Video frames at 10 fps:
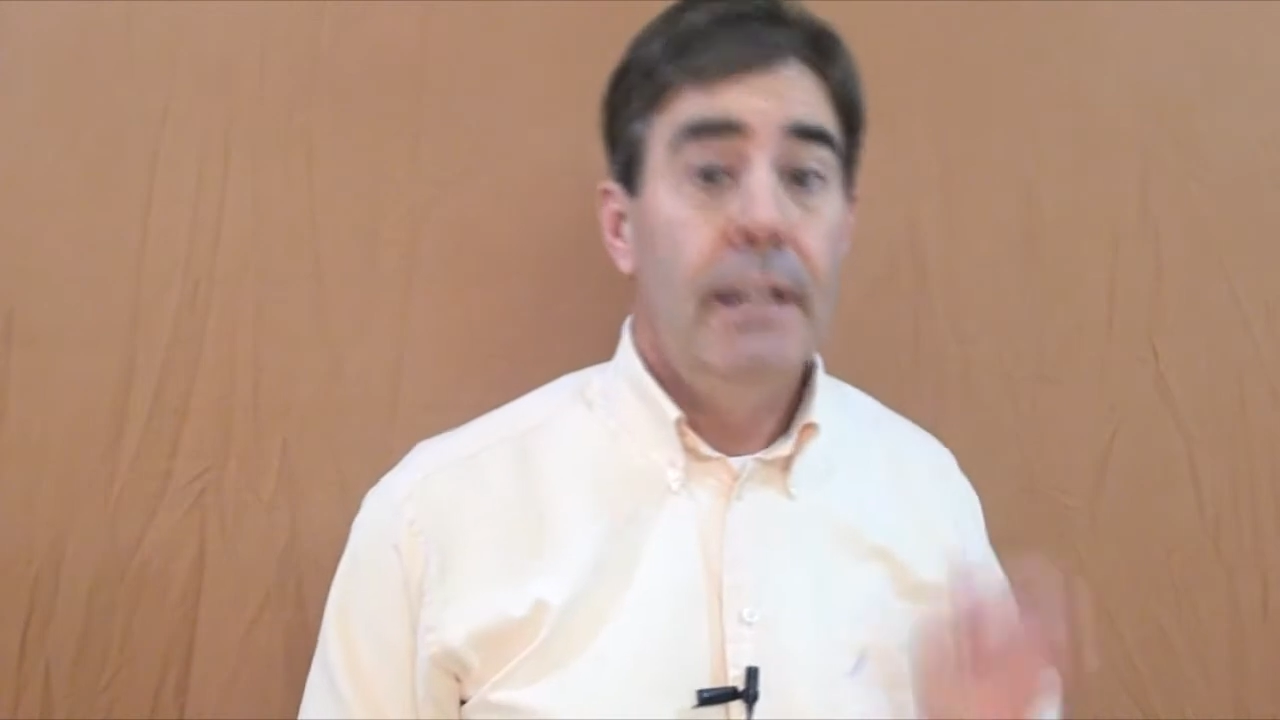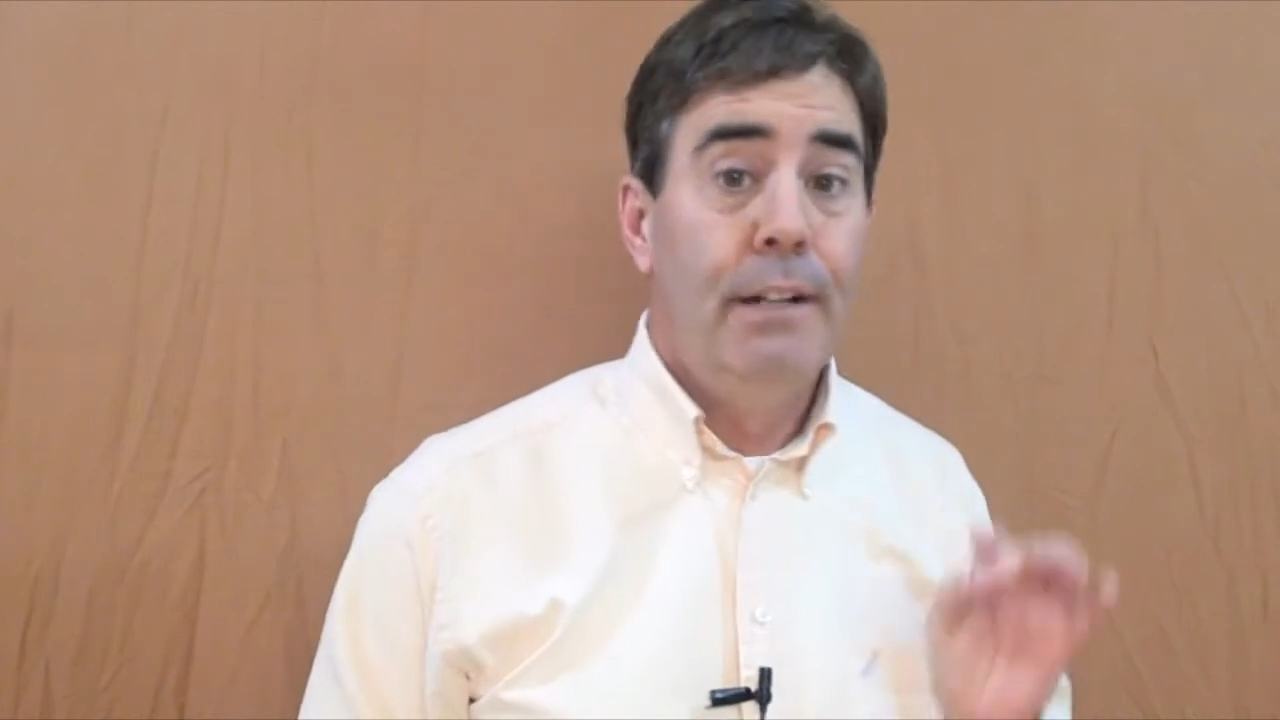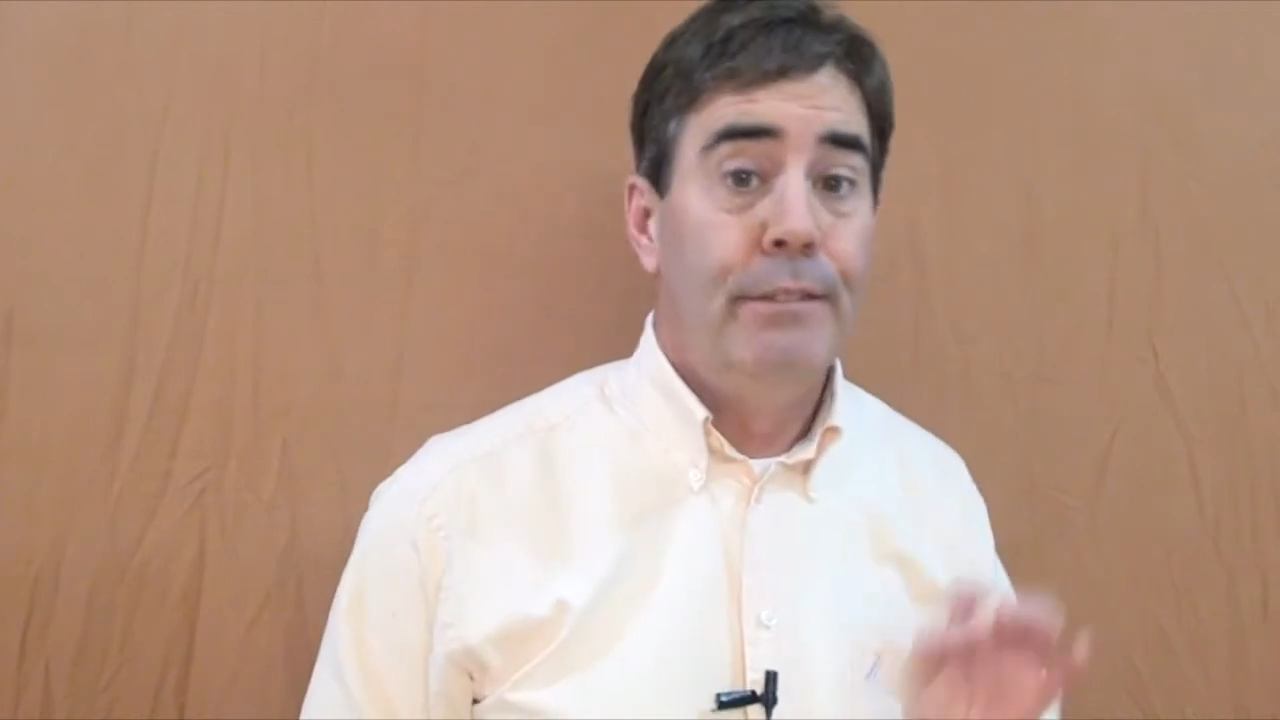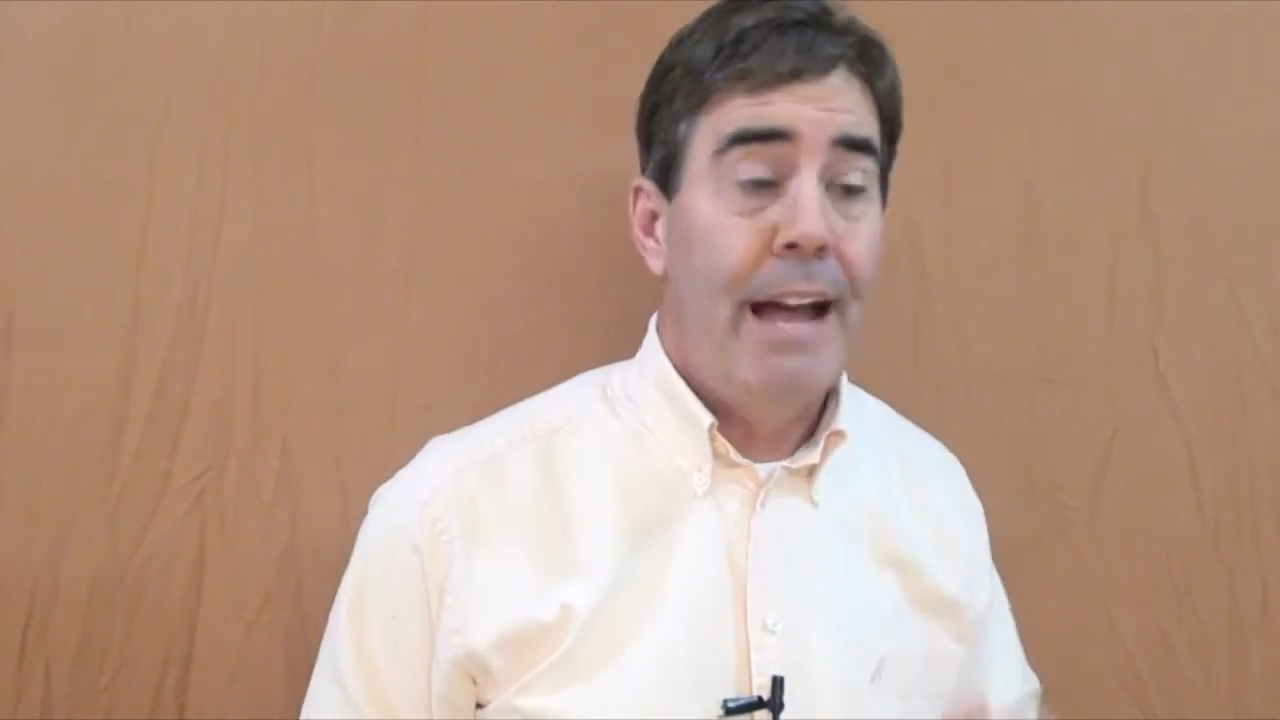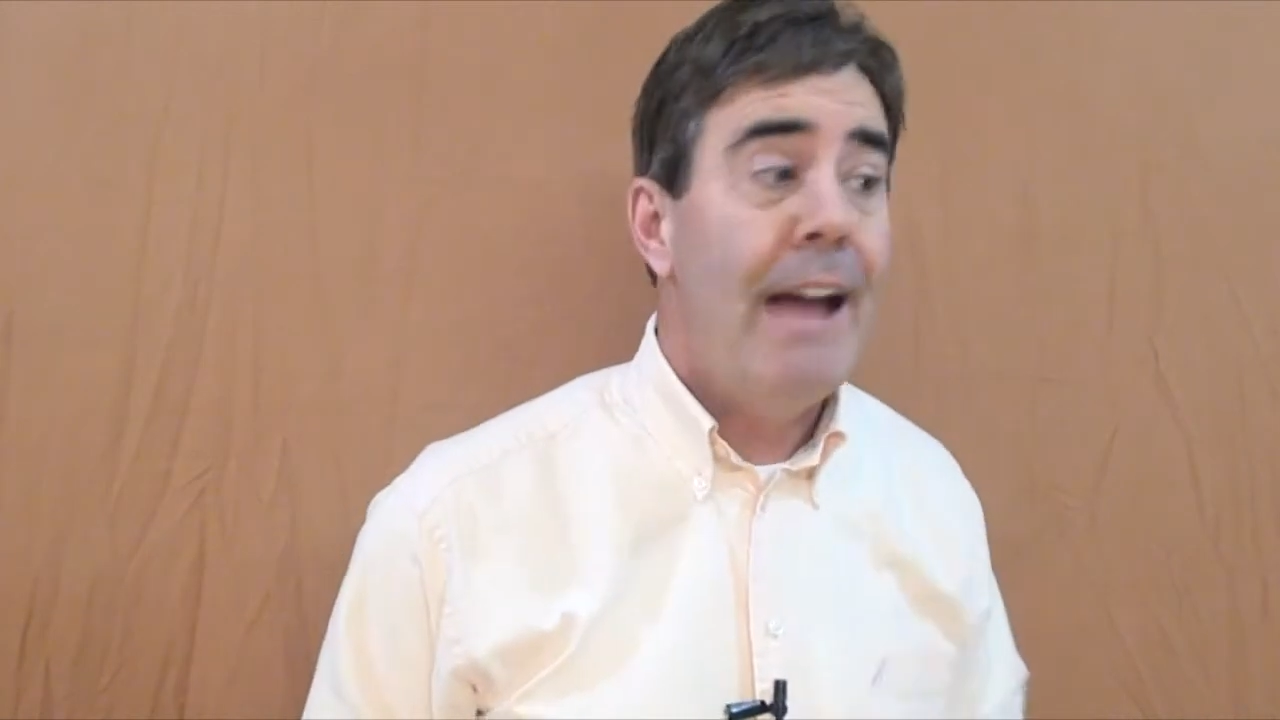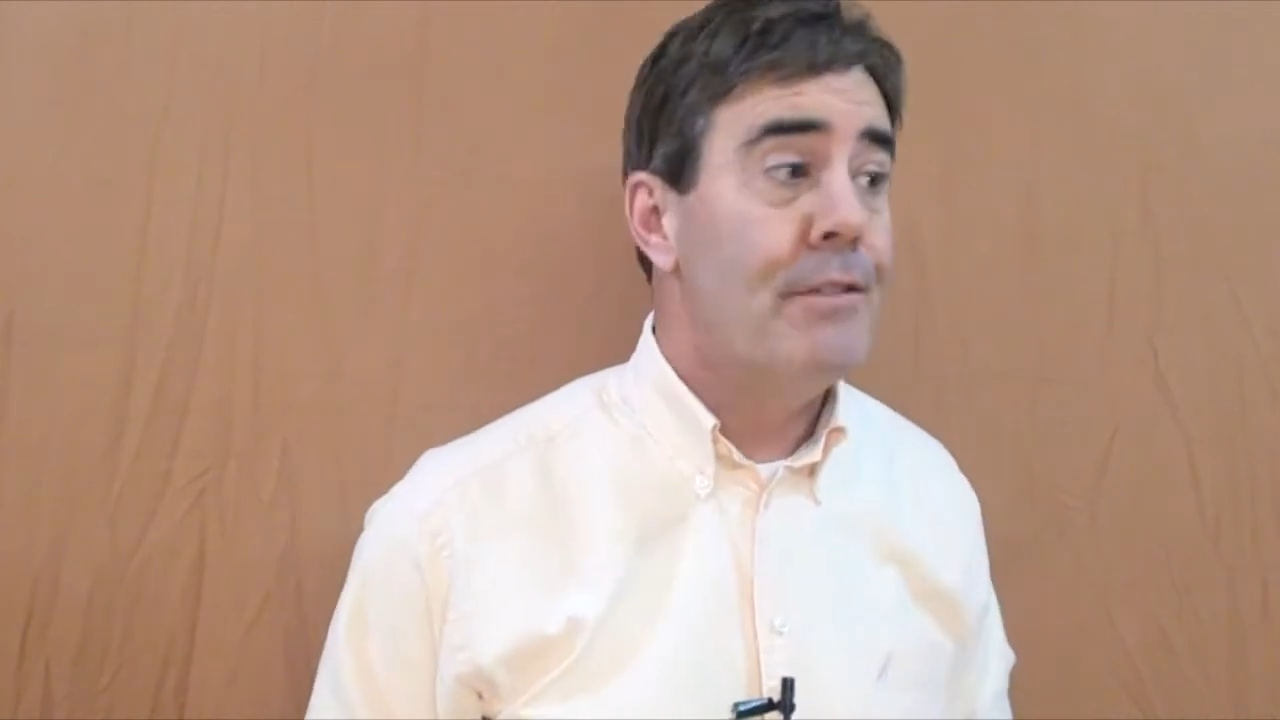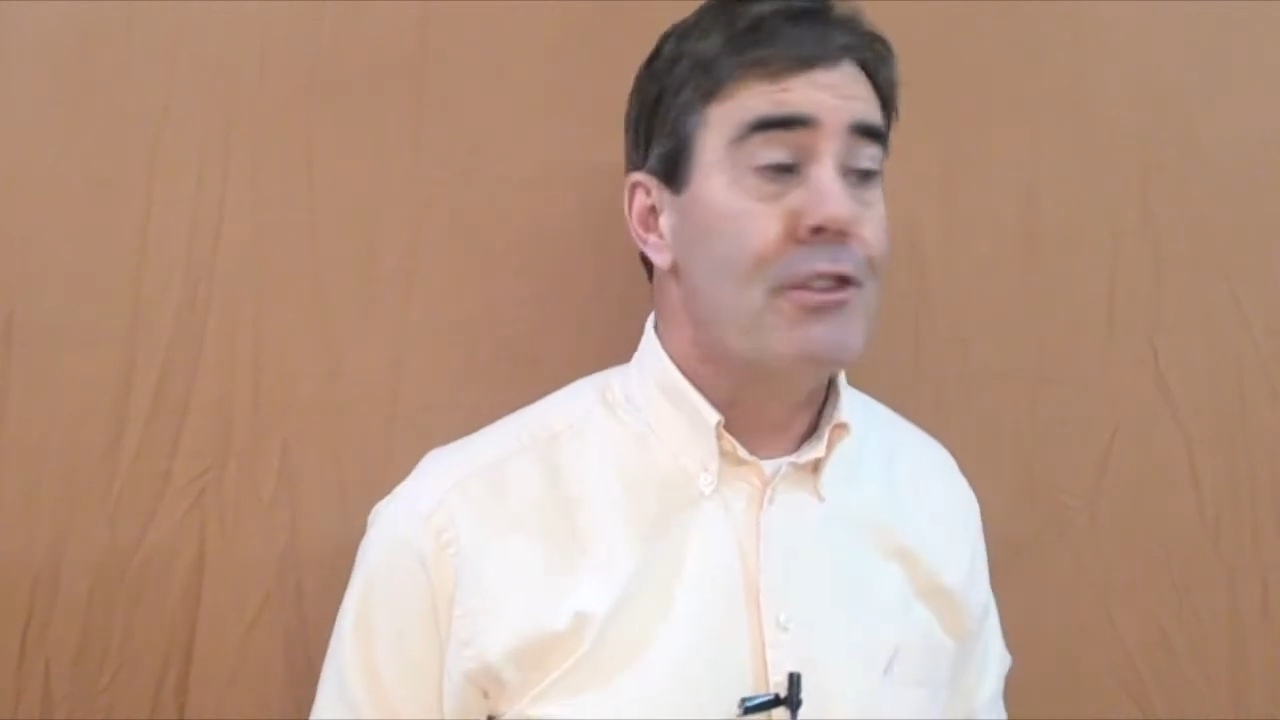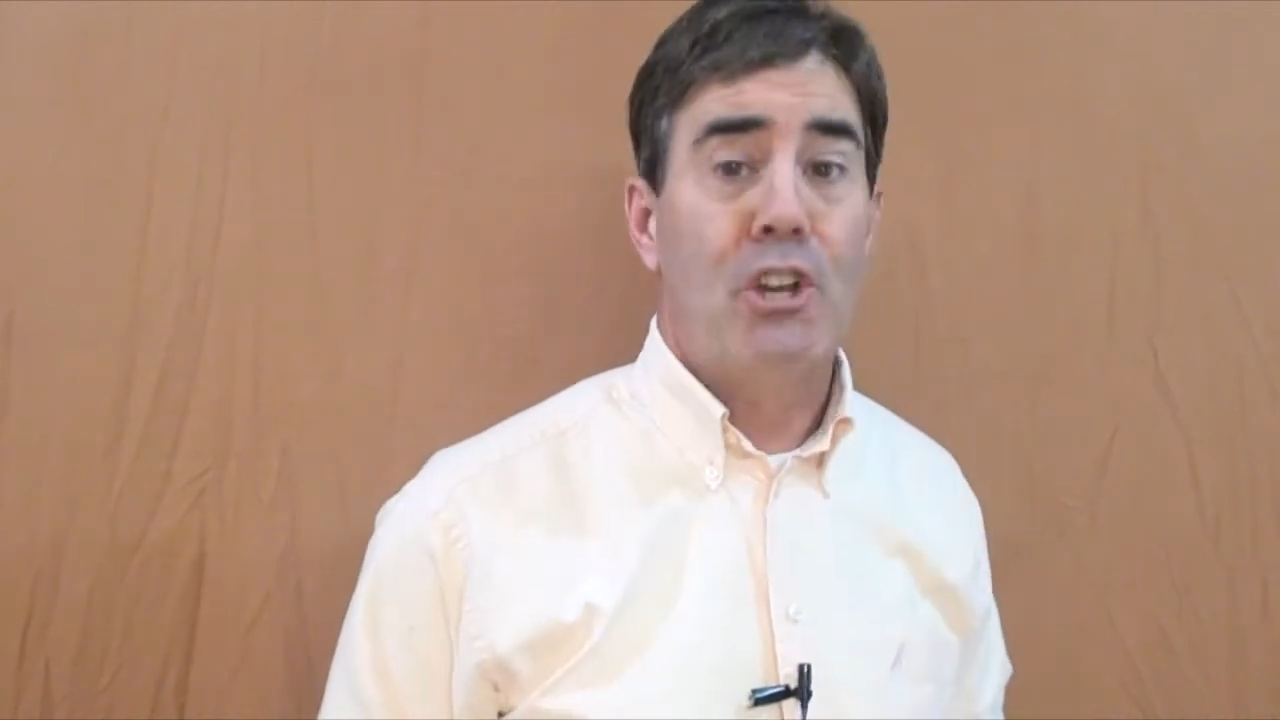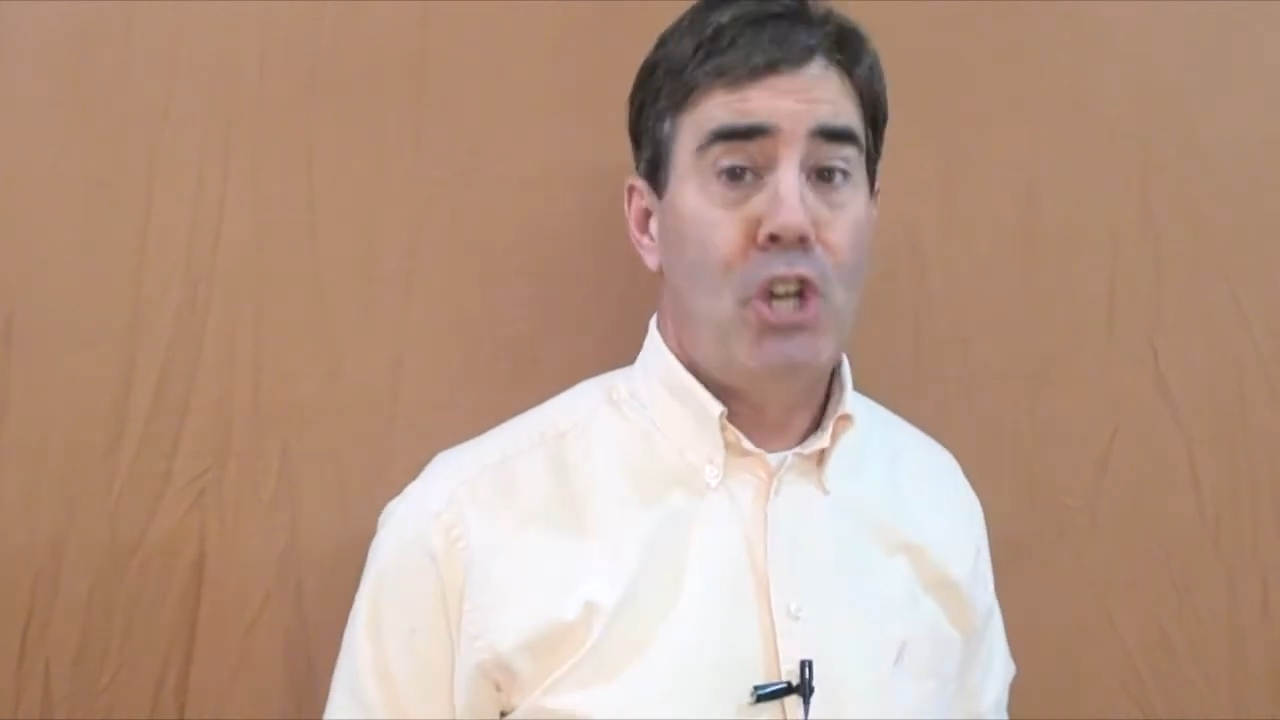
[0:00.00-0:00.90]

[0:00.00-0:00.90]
of having